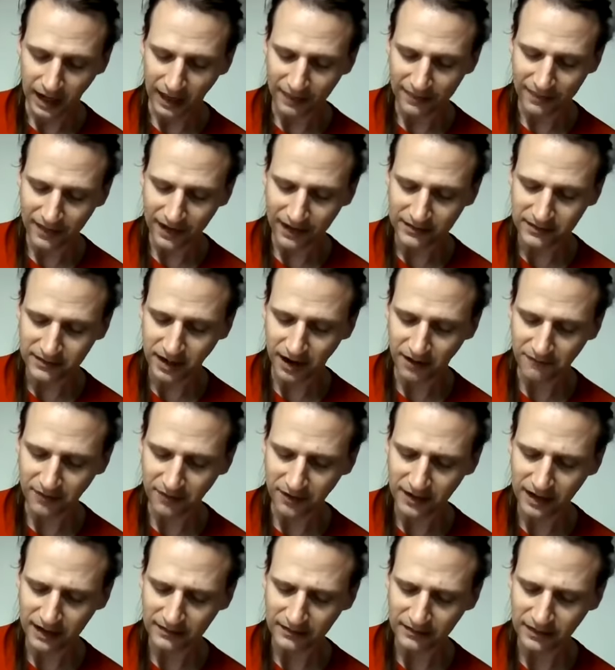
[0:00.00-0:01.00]
and they had
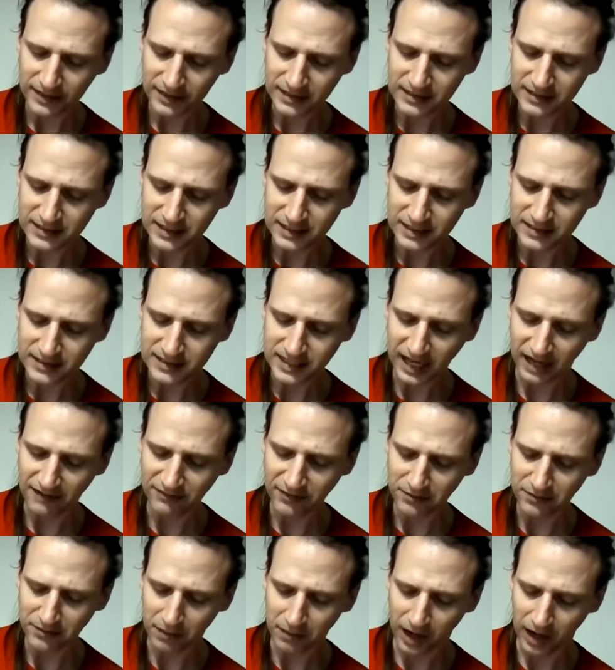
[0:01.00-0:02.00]
covered at least
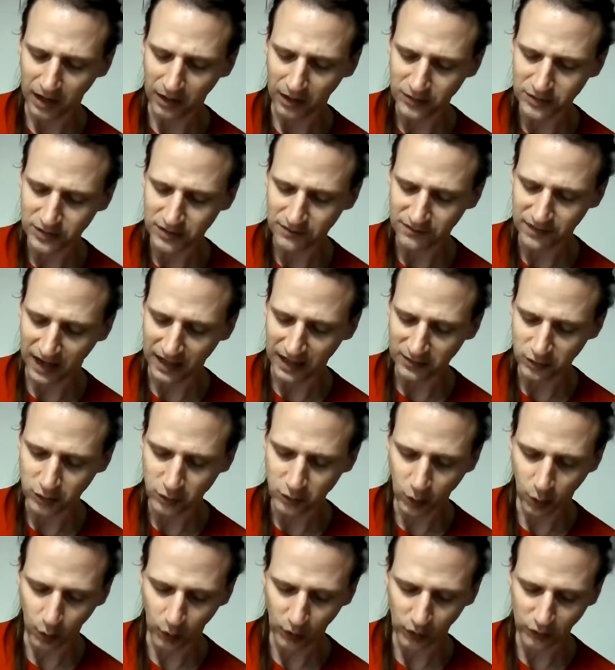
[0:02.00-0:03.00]
7 miles of that
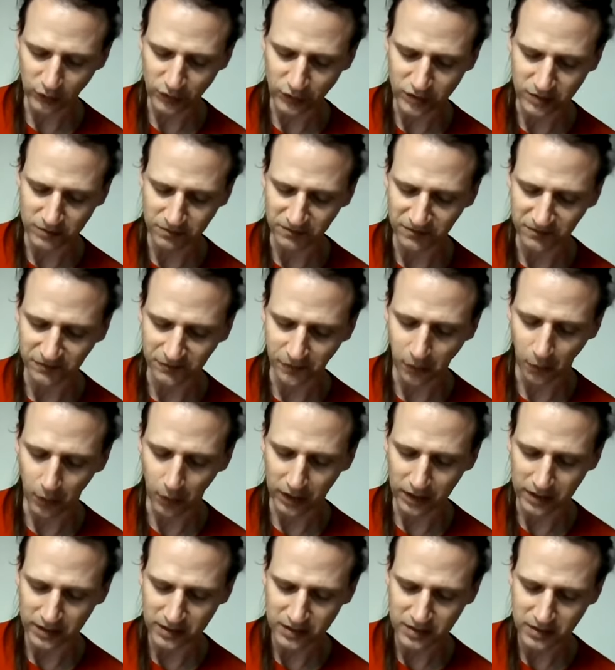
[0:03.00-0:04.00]
toilsome
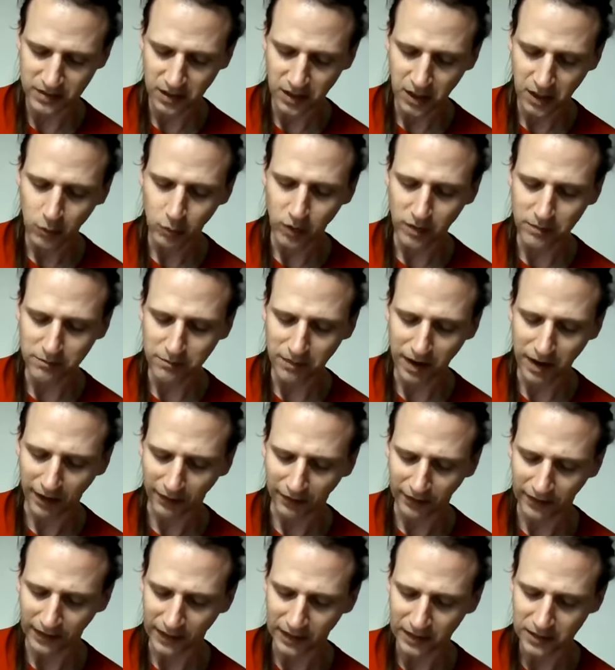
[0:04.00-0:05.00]
forest, when
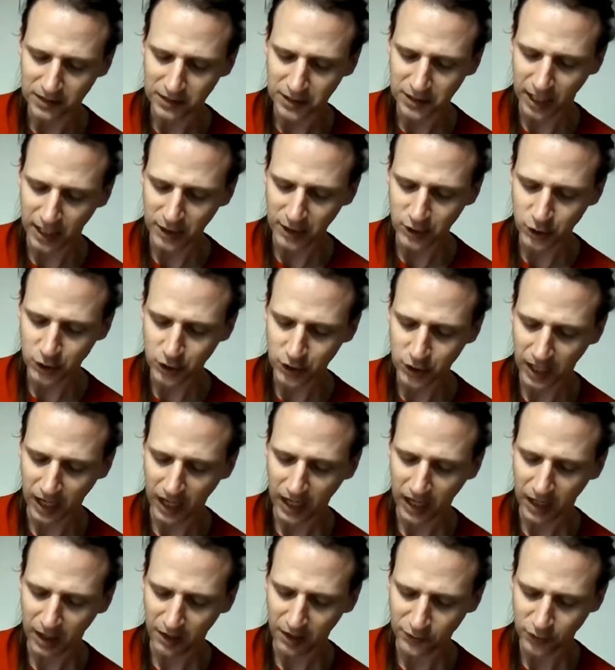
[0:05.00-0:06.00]
Marion touched
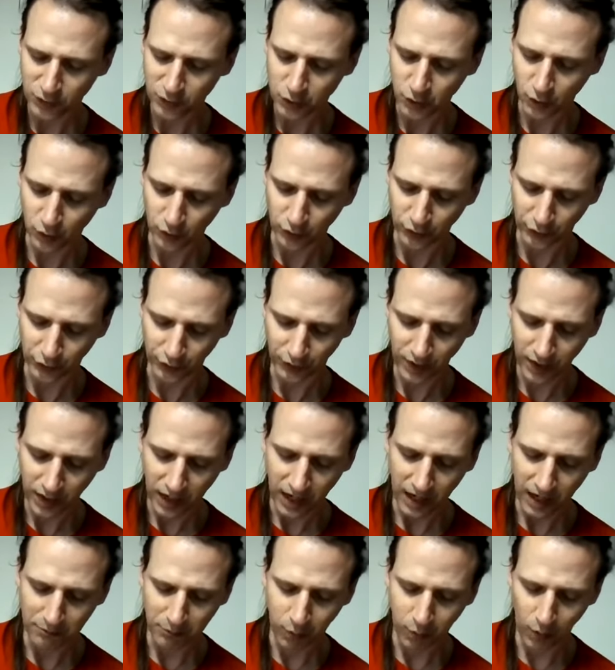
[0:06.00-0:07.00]
Kay on the shoulder
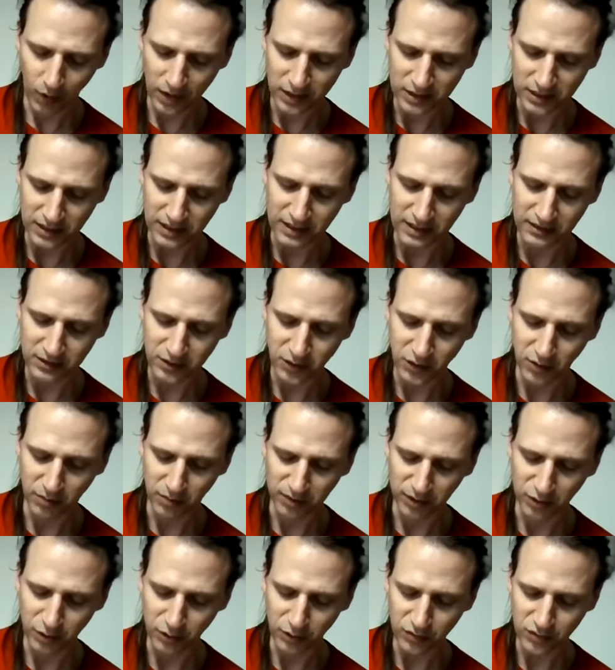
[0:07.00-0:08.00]
and pointed into the
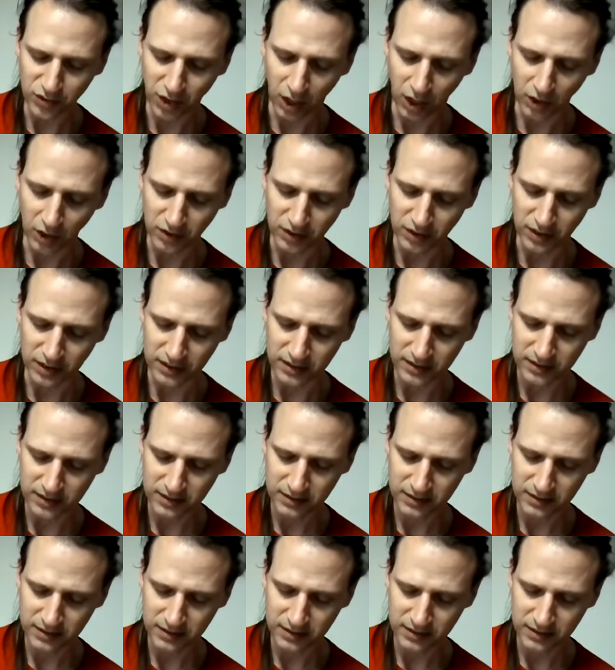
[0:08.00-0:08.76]
blue darkness.